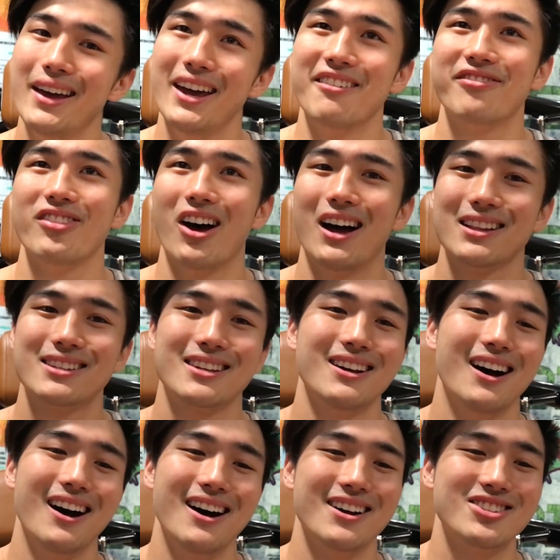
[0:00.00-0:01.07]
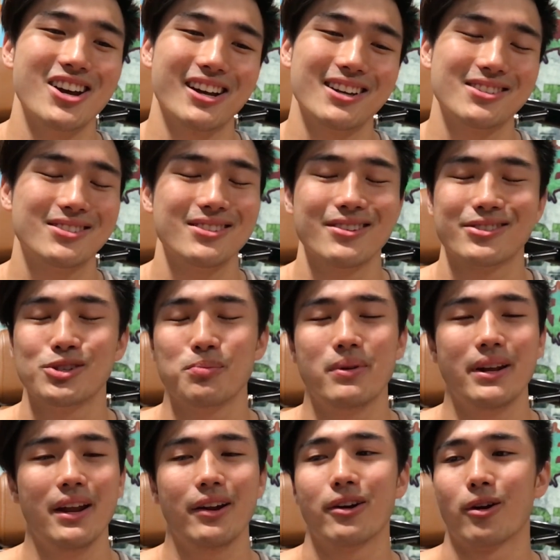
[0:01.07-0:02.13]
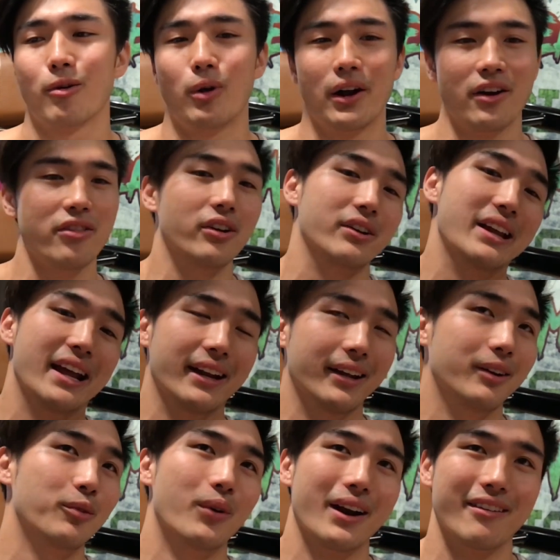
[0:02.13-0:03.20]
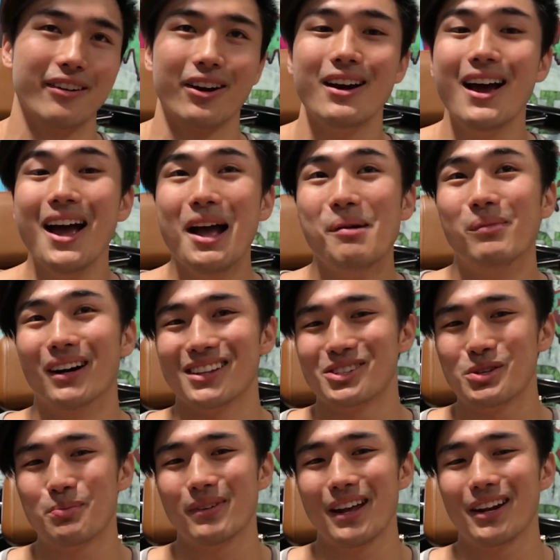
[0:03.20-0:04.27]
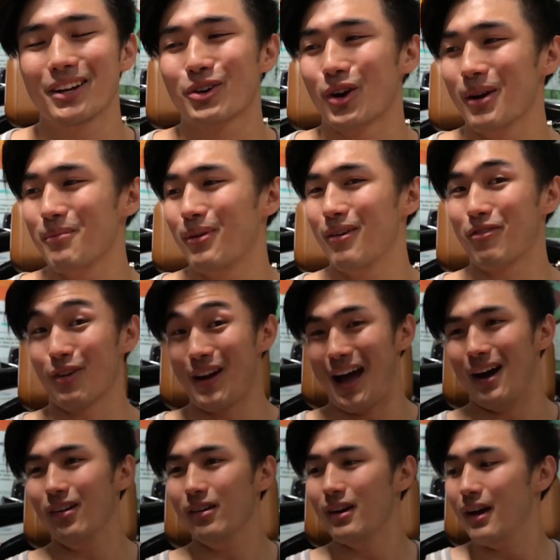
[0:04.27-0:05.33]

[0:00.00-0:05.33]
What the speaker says: If not, check it. Supinated or another native, whatever. But supinated grip for now.